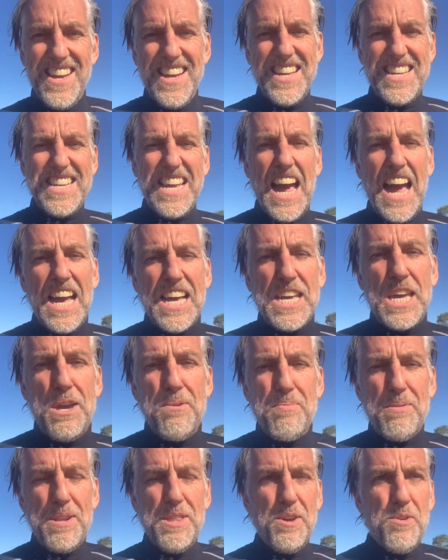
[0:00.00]
Can't keep
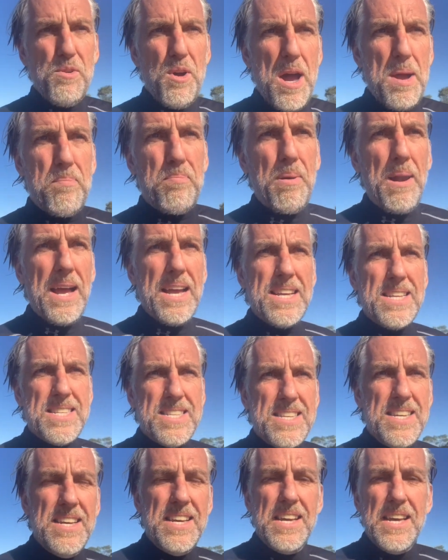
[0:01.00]
it in the right place.
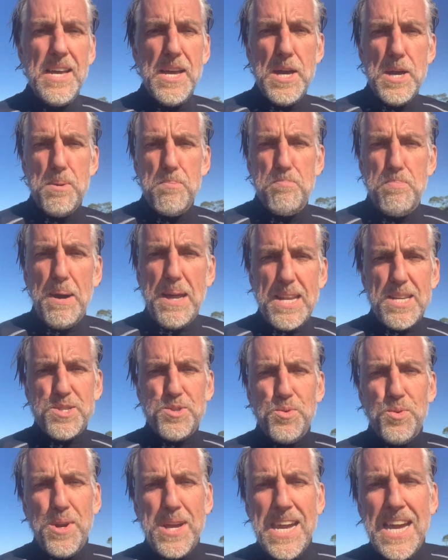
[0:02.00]
But it's
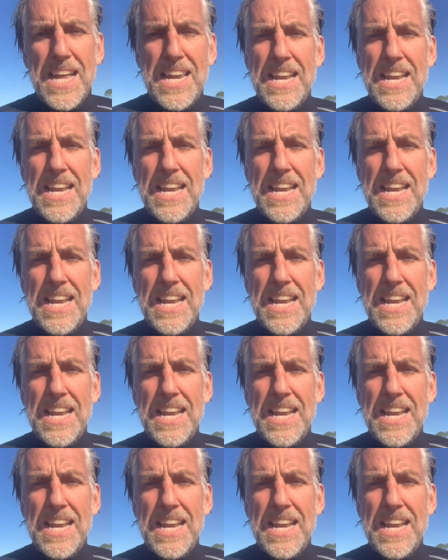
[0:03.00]
real